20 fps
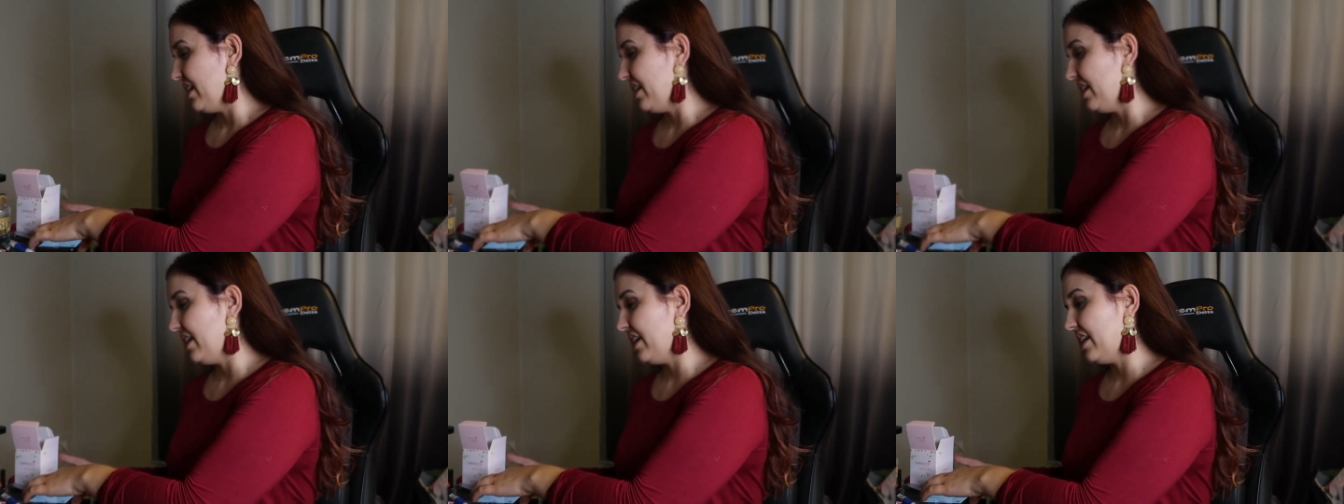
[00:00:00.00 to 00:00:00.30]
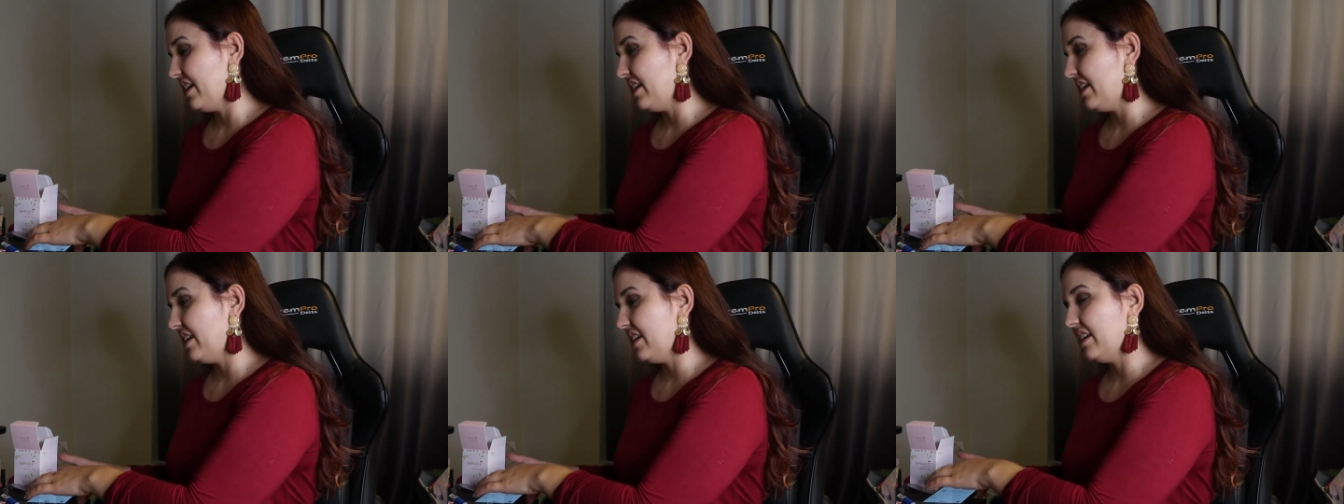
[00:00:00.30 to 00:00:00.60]

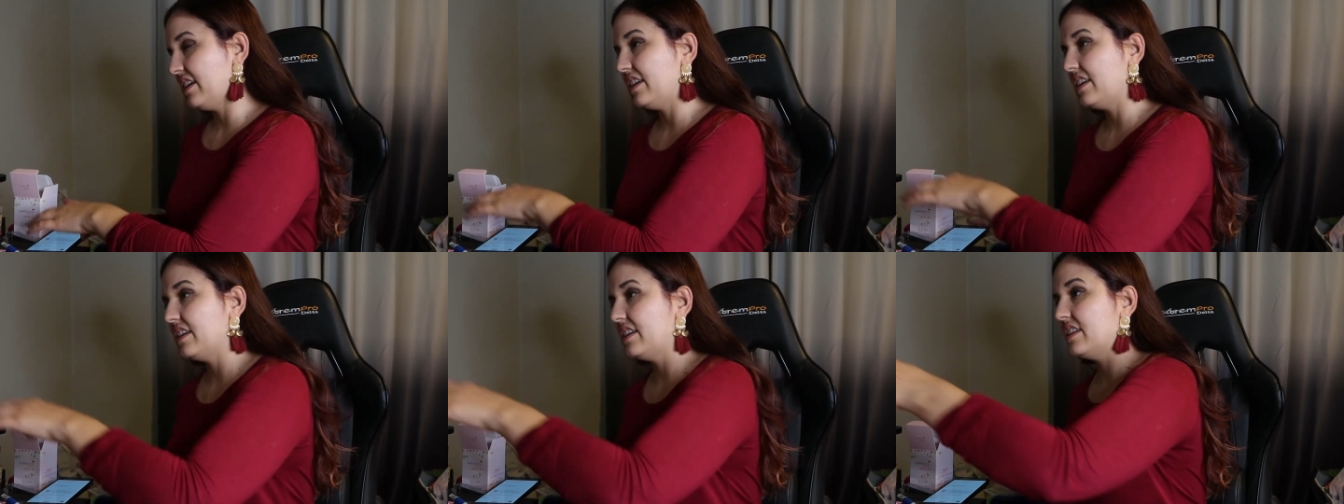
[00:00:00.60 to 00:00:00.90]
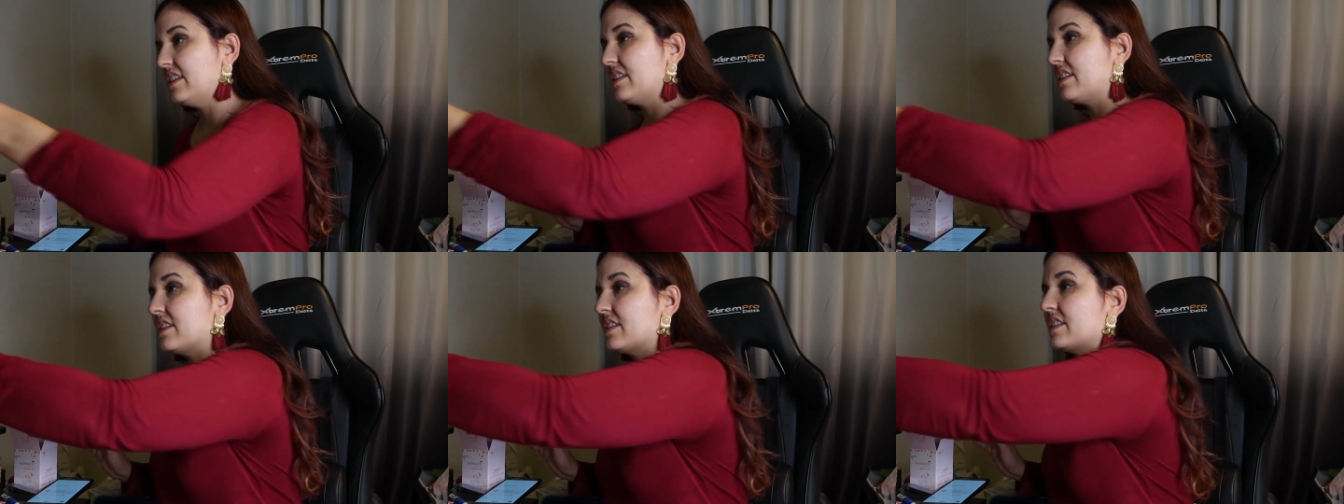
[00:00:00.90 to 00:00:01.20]

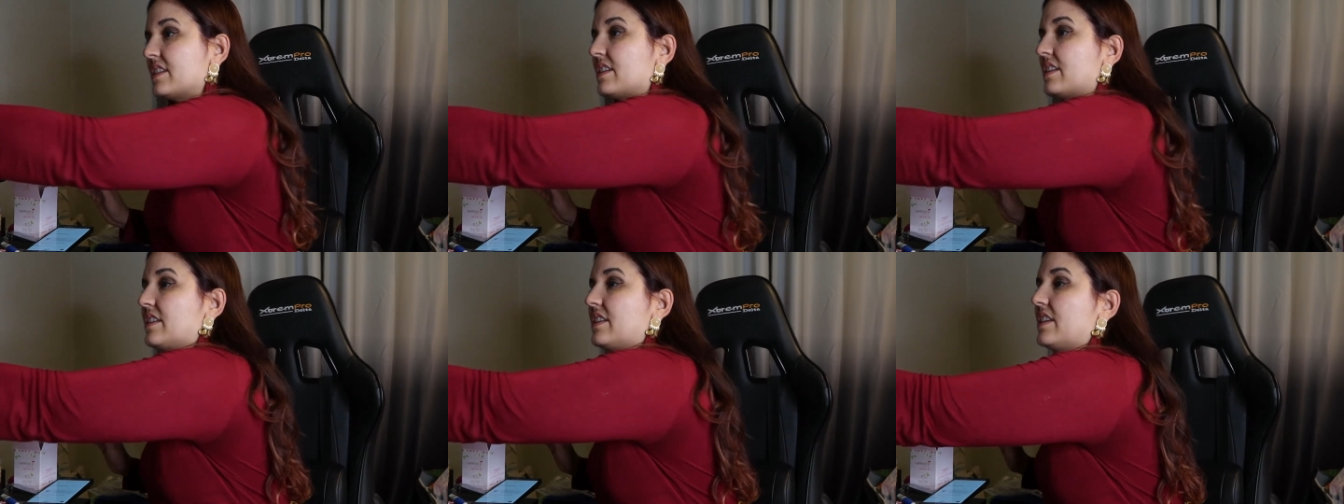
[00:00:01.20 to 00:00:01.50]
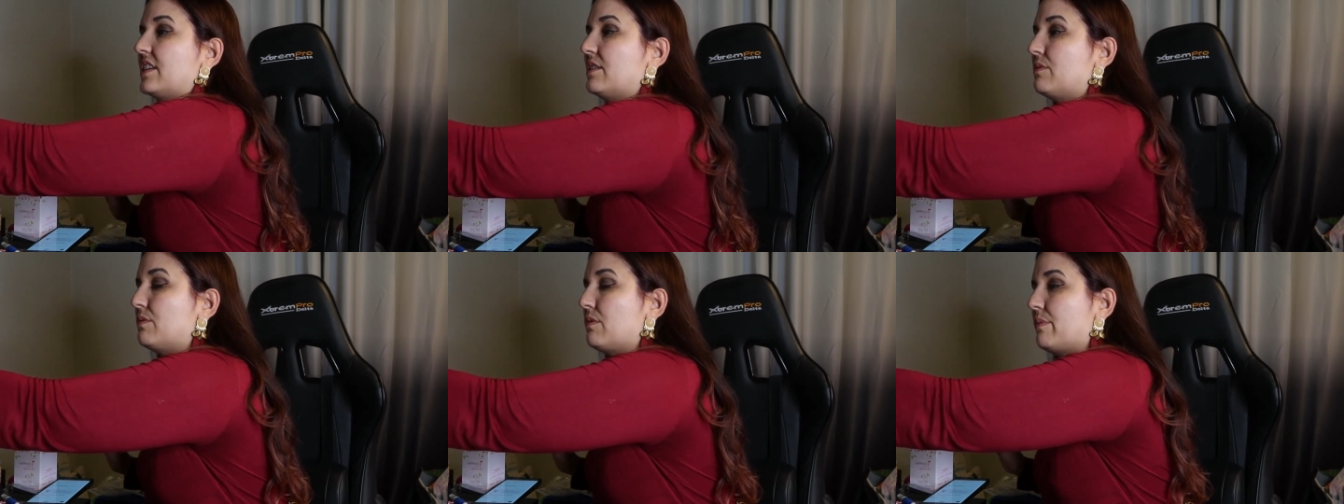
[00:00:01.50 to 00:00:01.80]
and
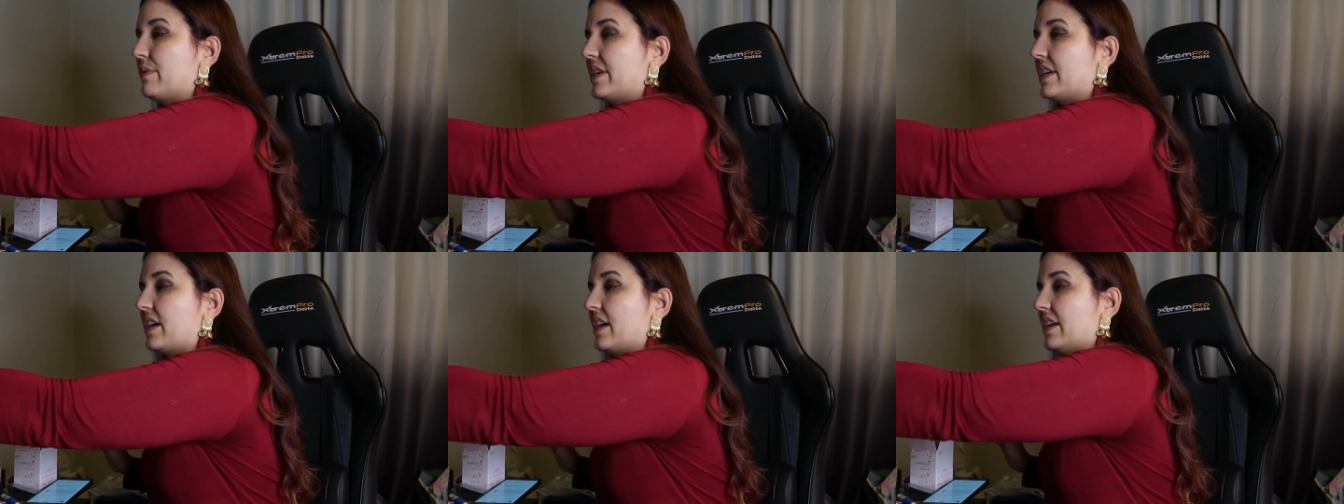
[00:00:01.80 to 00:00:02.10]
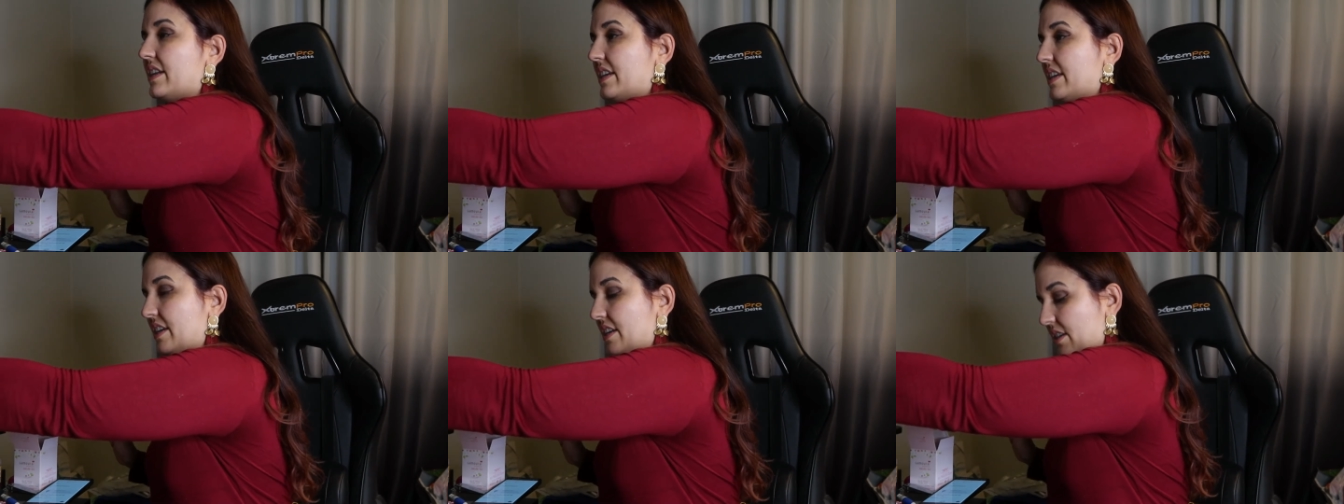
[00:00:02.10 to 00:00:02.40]
see what we
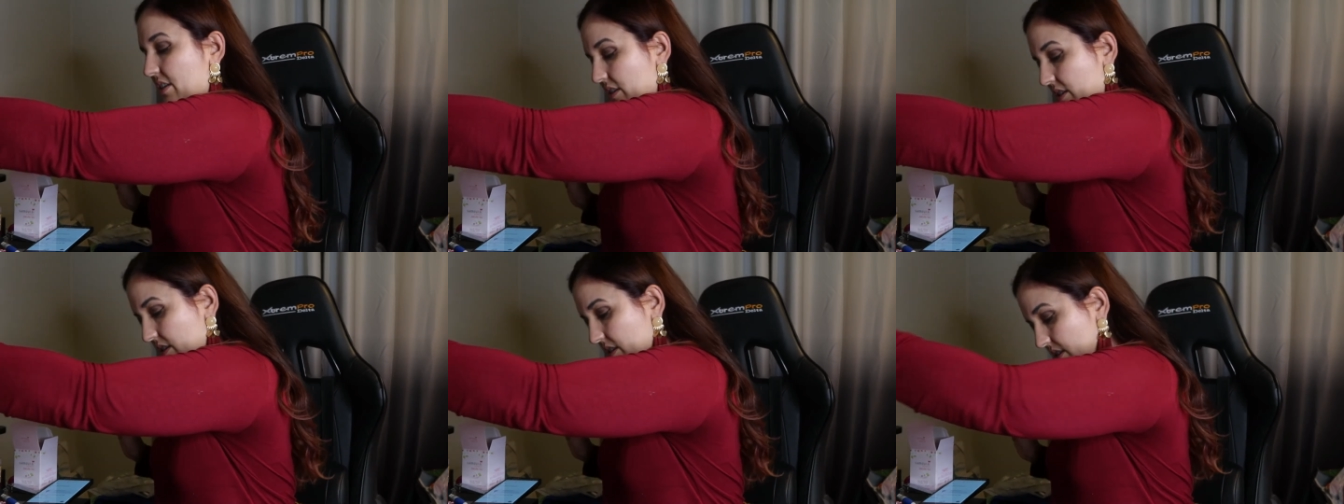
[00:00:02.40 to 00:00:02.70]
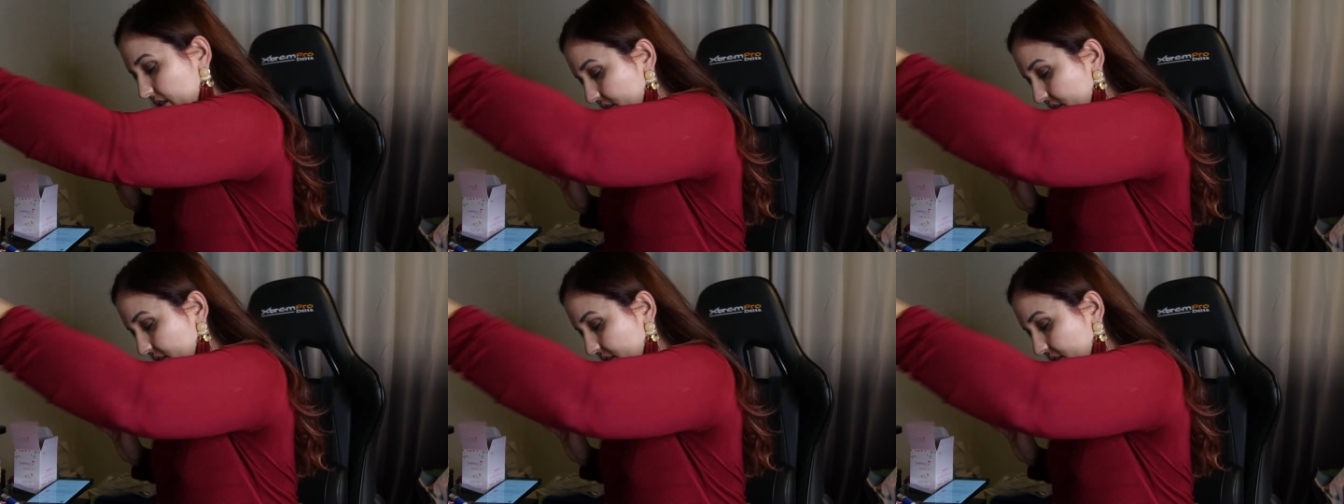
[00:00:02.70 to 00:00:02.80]
got here.